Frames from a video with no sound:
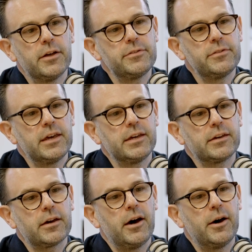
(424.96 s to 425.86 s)

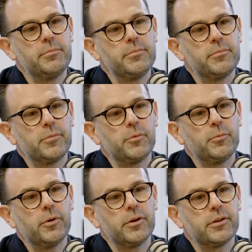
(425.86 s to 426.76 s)
think
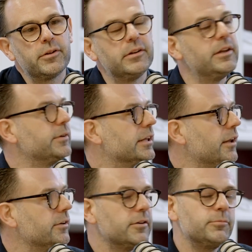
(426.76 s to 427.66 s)
living in
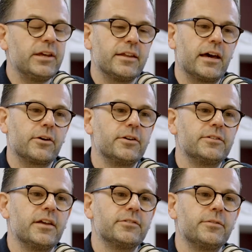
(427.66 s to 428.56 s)
London, we had that kind of
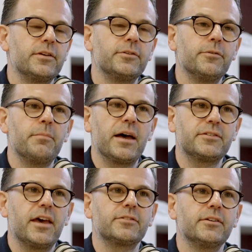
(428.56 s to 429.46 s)
sense of this sort of mass
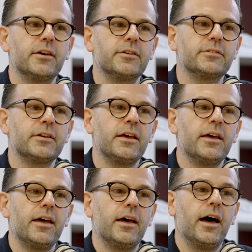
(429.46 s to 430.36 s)
exodus,
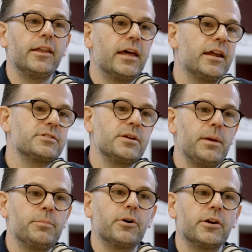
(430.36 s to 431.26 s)
and then actually
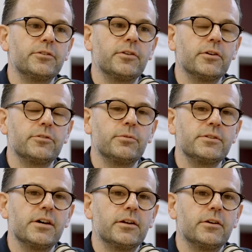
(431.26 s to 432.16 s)
people kind of starting to
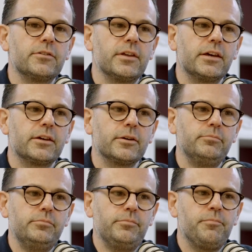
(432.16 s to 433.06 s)
return. I think
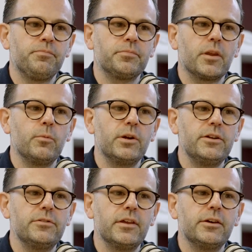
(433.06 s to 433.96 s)
when you
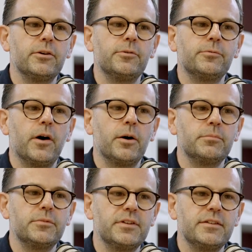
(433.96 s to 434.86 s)
think of
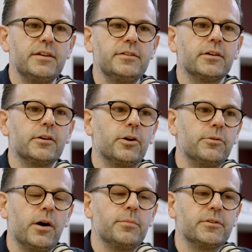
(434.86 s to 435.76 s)
cities and kind of
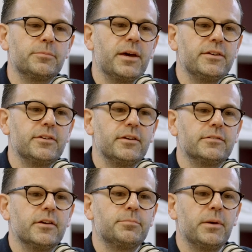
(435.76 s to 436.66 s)
urban spaces
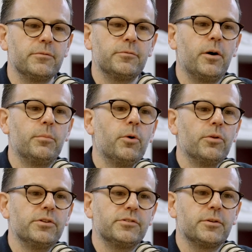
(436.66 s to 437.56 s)
as being far more
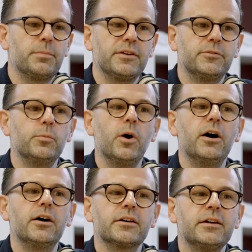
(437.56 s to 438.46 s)
than just a place to
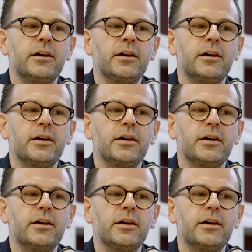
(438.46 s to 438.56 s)
work,